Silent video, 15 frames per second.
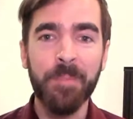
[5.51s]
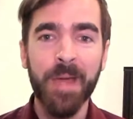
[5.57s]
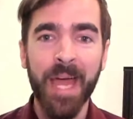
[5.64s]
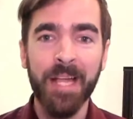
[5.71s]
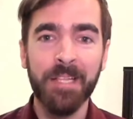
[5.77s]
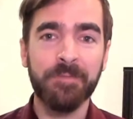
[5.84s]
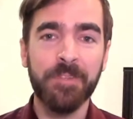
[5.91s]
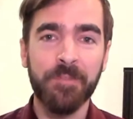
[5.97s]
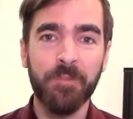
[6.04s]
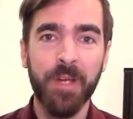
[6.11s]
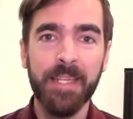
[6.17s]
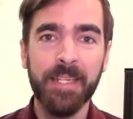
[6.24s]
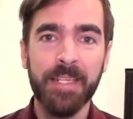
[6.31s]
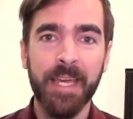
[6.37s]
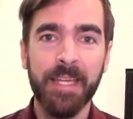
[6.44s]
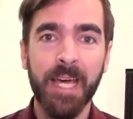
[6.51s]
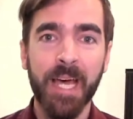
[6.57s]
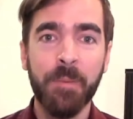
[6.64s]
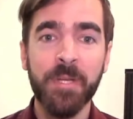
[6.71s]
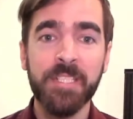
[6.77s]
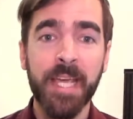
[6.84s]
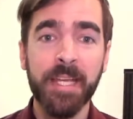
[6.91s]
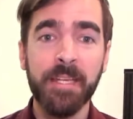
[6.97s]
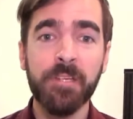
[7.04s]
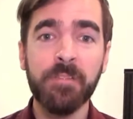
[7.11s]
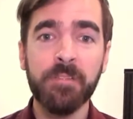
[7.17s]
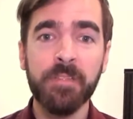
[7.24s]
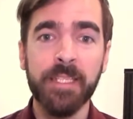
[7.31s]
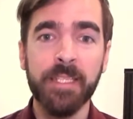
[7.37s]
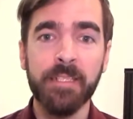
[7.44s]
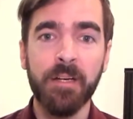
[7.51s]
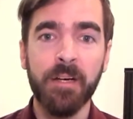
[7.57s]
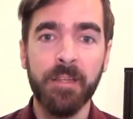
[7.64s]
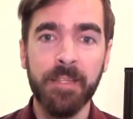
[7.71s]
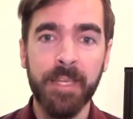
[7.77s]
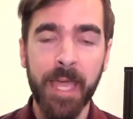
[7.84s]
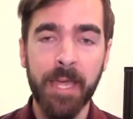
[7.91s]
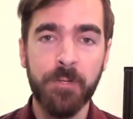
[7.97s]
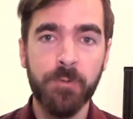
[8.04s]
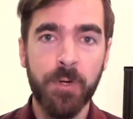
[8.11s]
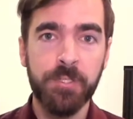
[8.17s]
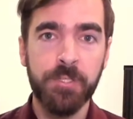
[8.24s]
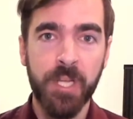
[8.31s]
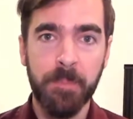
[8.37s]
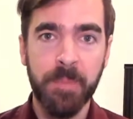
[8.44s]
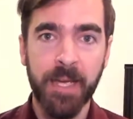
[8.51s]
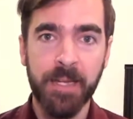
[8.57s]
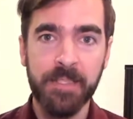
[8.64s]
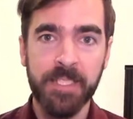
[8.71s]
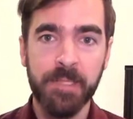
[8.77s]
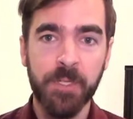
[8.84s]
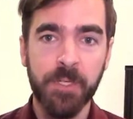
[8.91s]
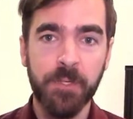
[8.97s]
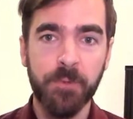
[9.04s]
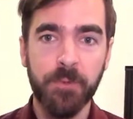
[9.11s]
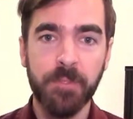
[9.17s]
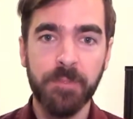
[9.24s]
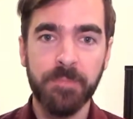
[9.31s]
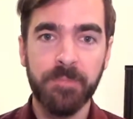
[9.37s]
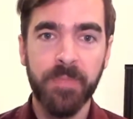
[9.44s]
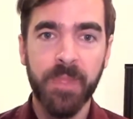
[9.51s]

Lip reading: Alan Viverette, and I'm a technical lead on the Android Jetpack team at Google.